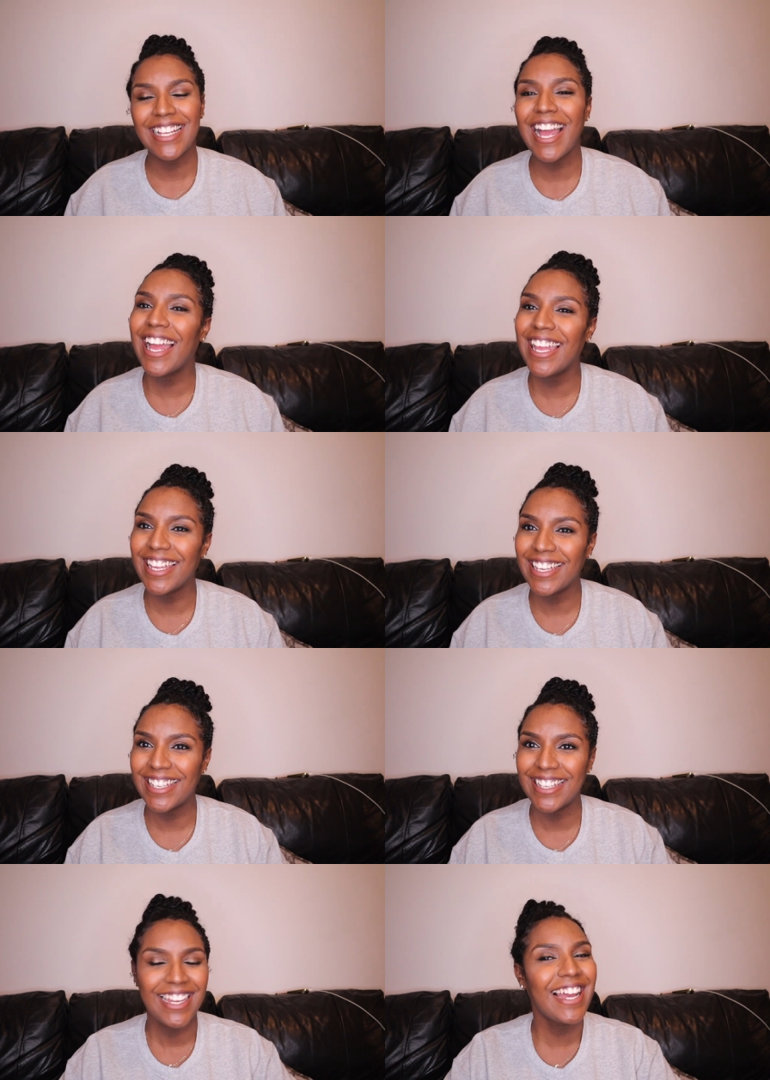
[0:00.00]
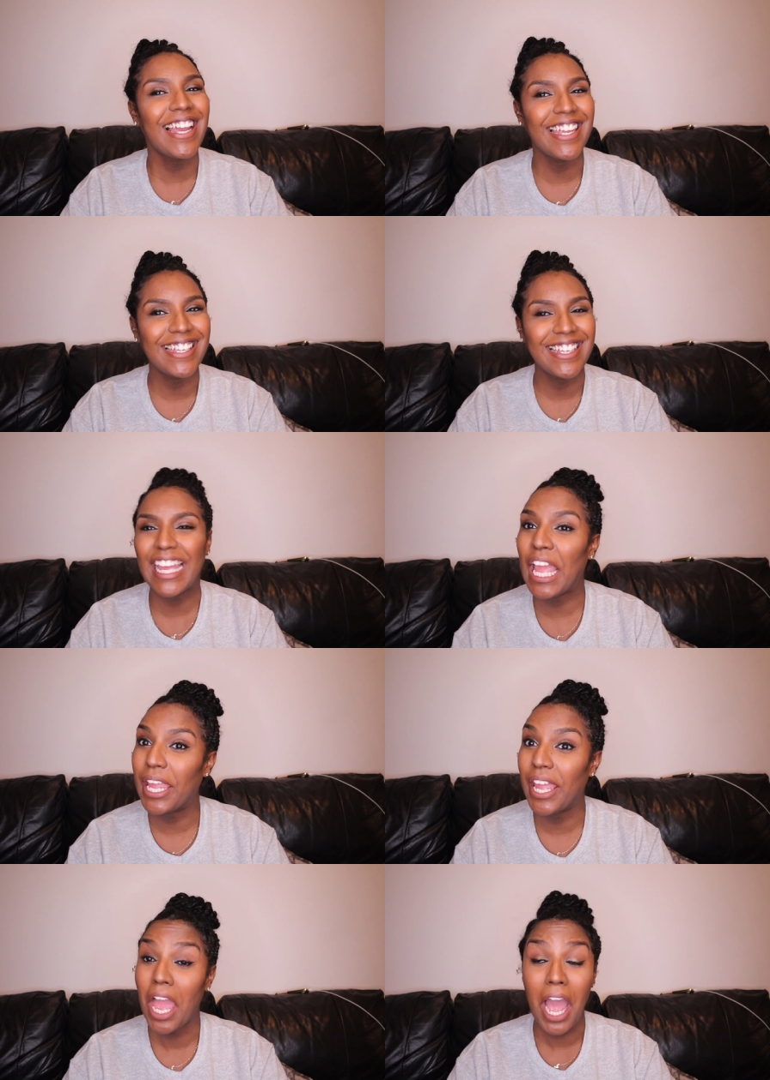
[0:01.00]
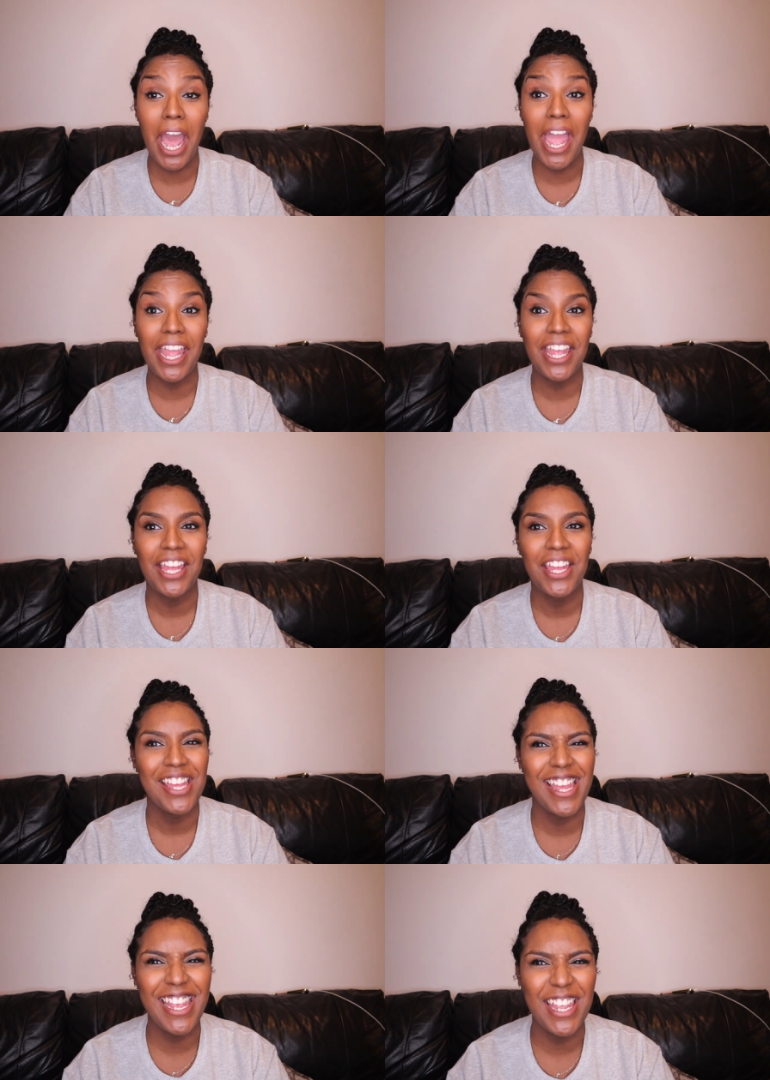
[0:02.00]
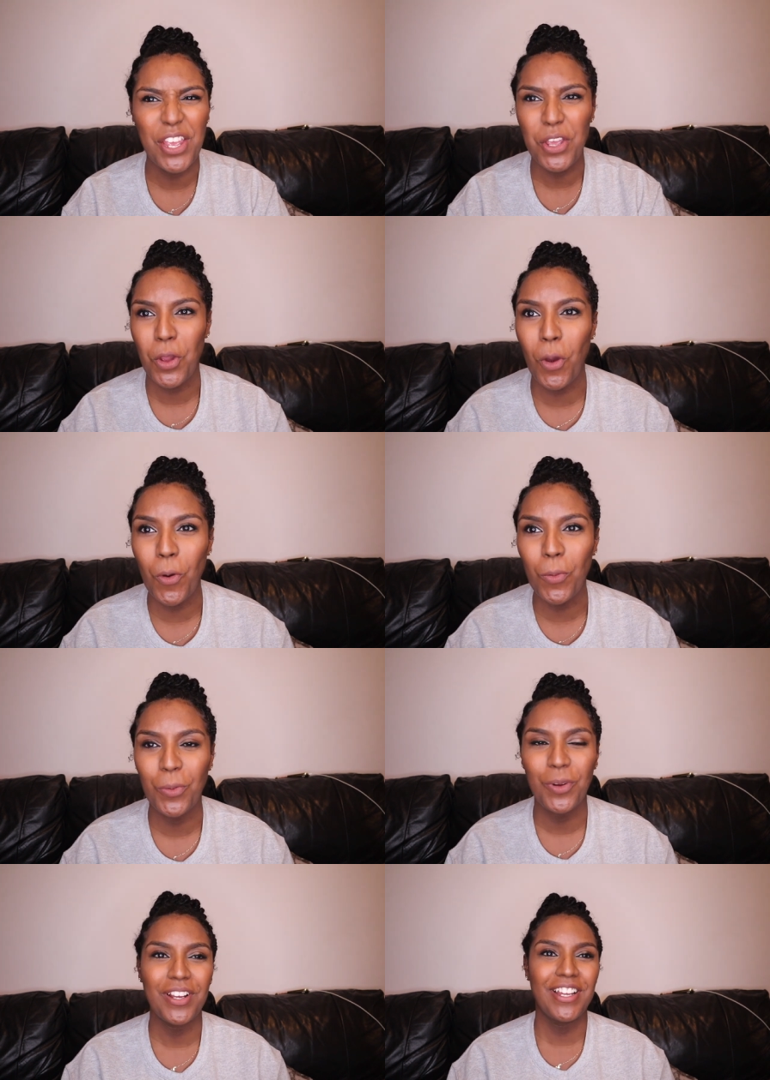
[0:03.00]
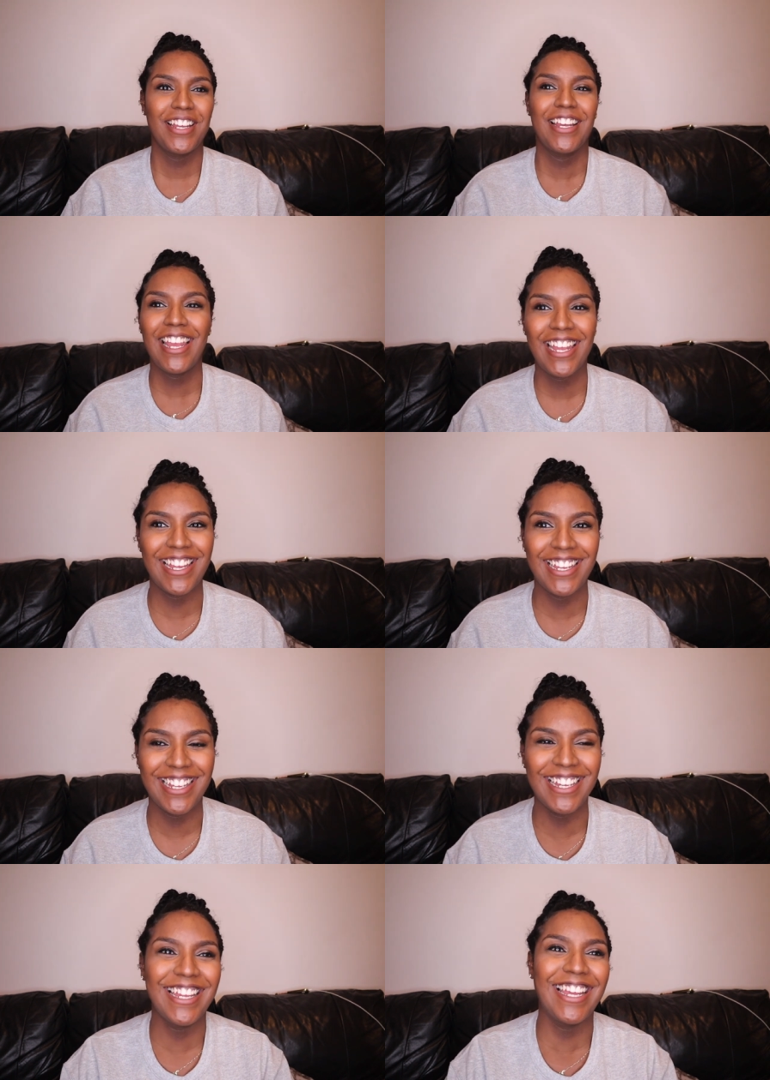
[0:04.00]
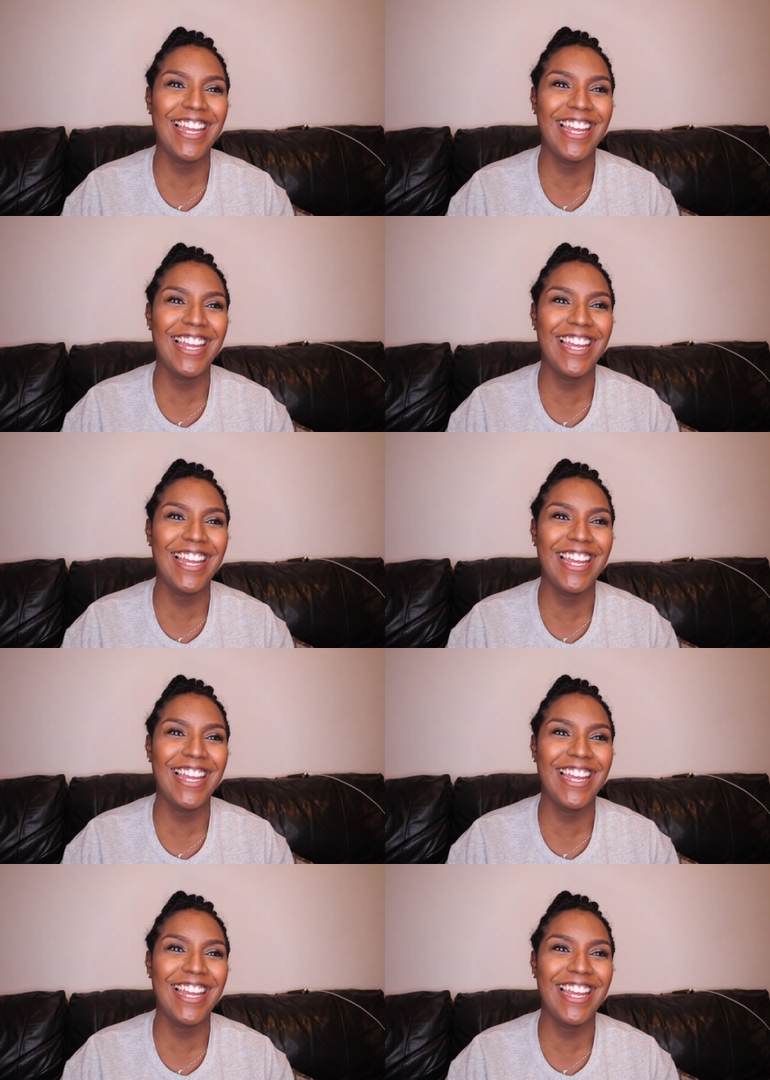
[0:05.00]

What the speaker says: Hi. Hi. Hey. Hi. Hey. Oh. Hey. Hey.